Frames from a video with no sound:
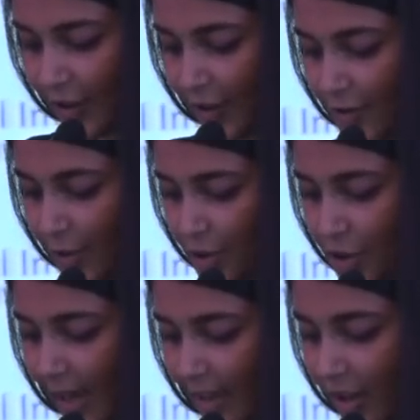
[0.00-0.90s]
of
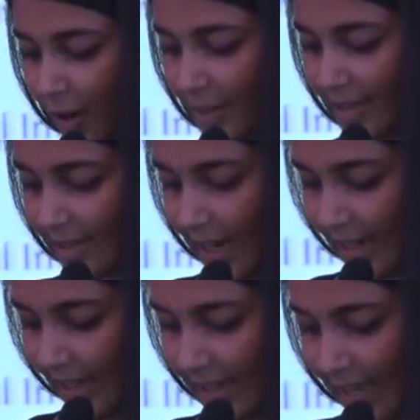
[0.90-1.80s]
Socioeconomic
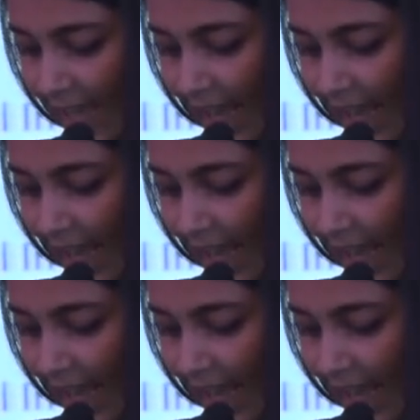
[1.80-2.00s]
Studies